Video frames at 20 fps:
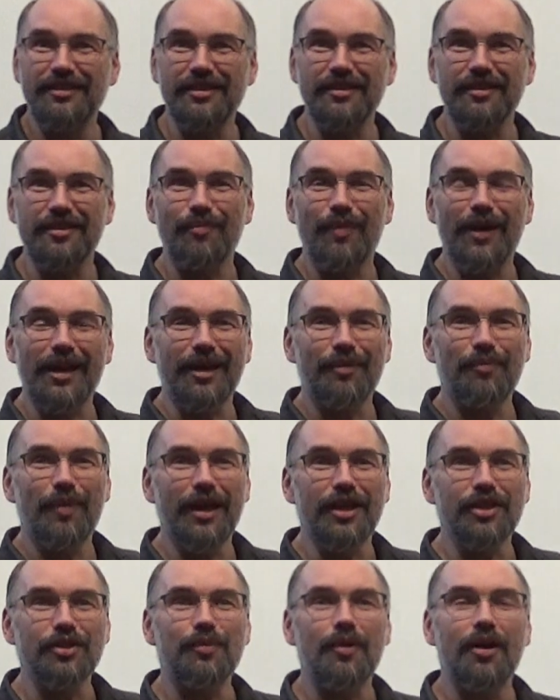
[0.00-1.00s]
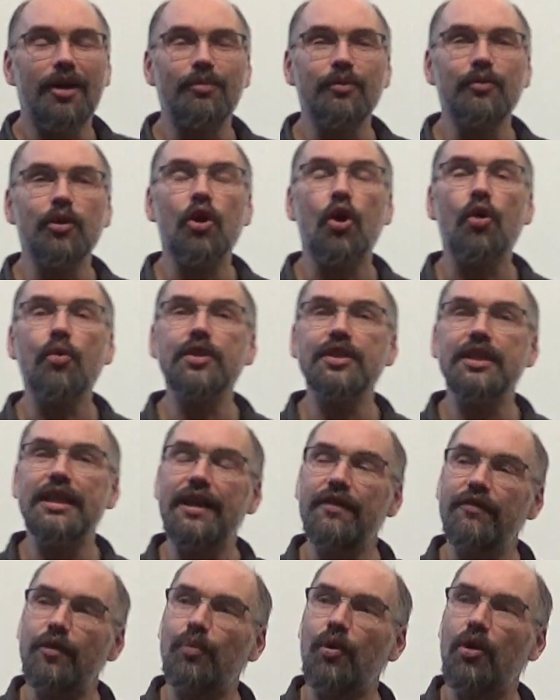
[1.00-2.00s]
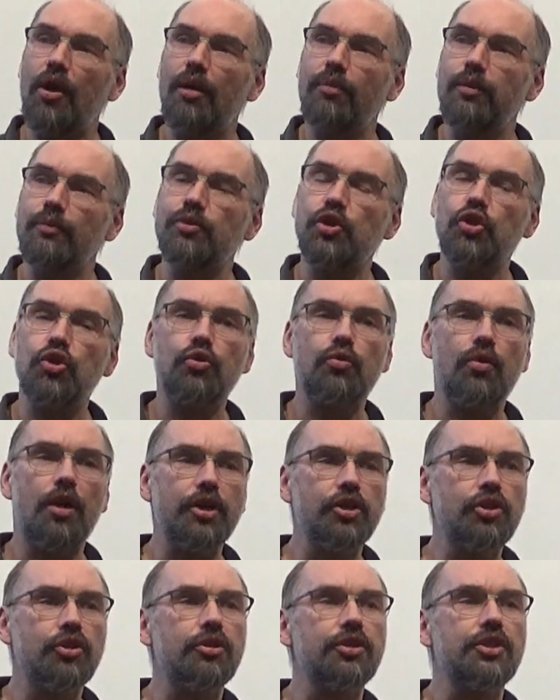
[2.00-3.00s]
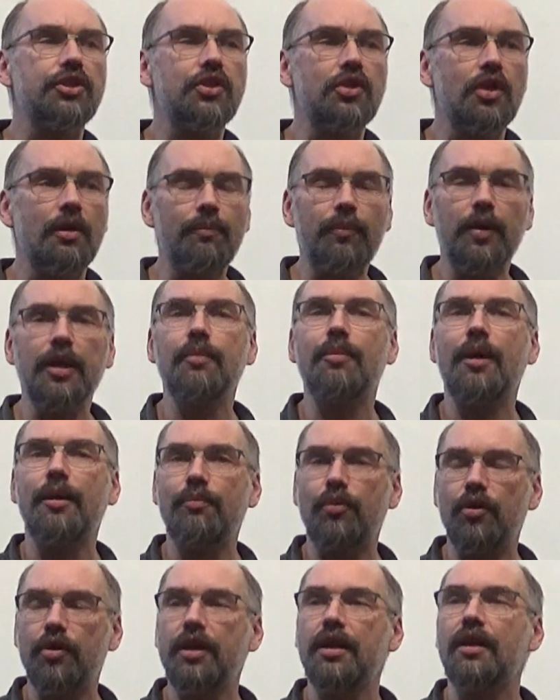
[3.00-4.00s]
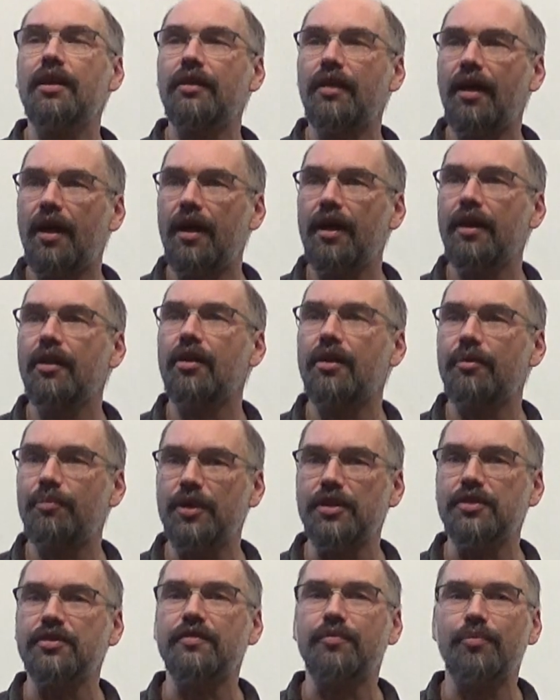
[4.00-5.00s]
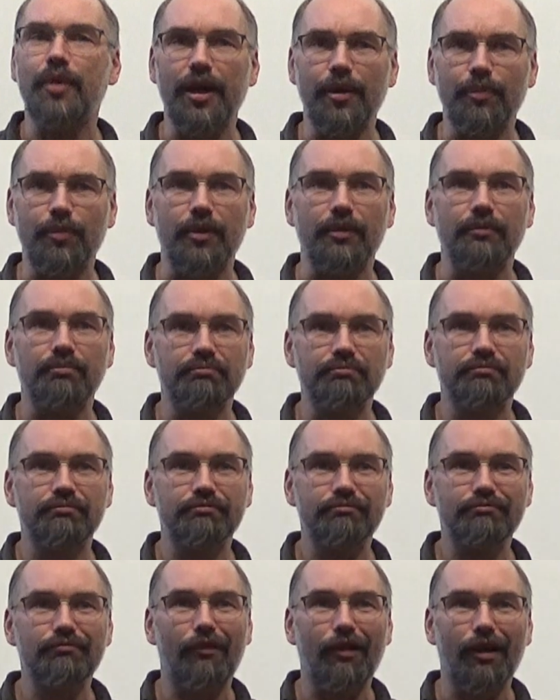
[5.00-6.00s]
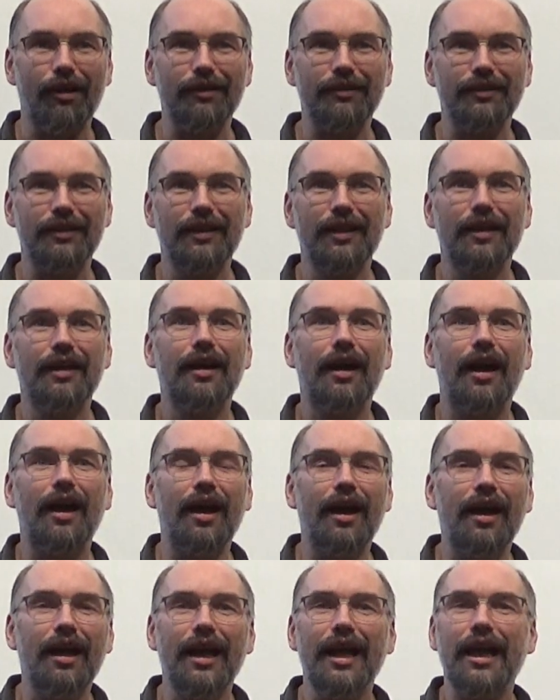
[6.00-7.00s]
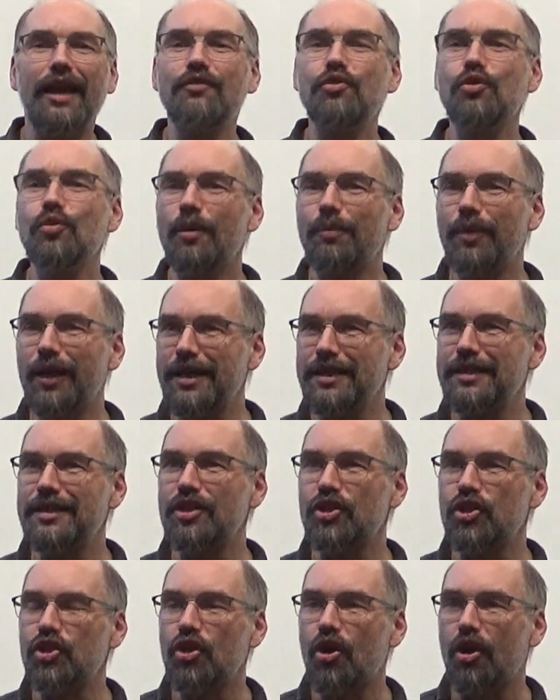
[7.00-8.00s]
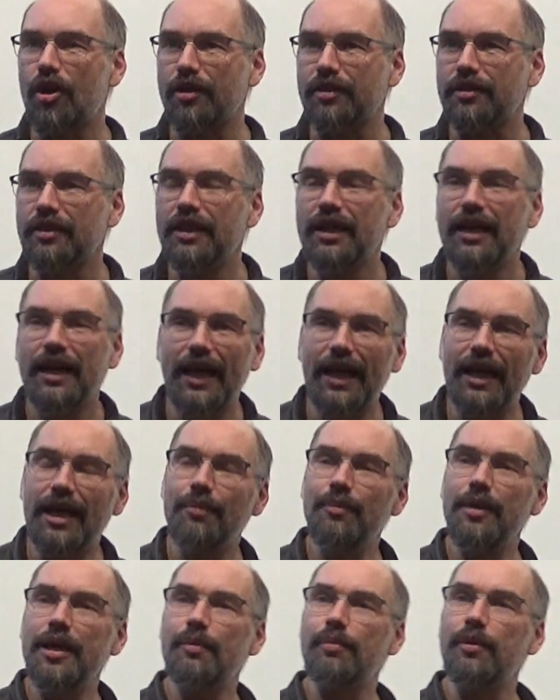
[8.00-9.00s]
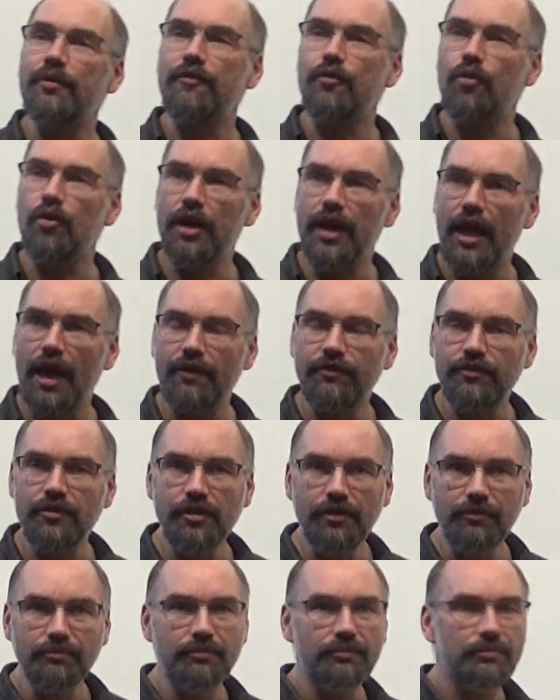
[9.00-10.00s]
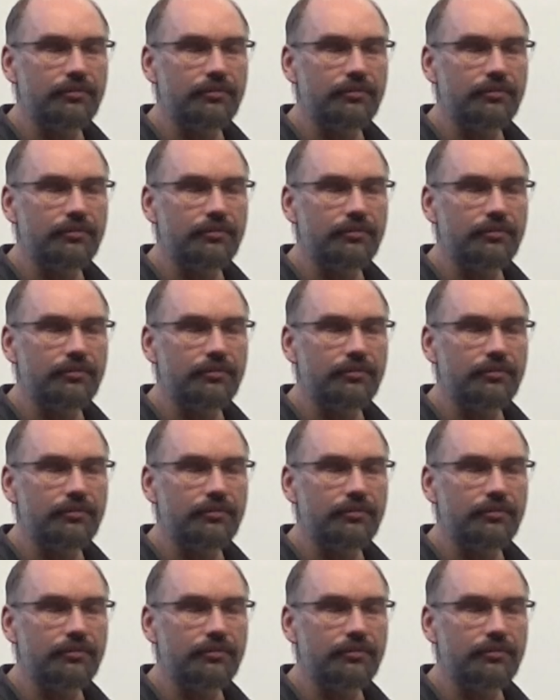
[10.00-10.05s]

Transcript: to the blank page problem. You can always give a problem structure simply by putting a line on a piece of paper, right? Gives you a place to start. It can be a before and after,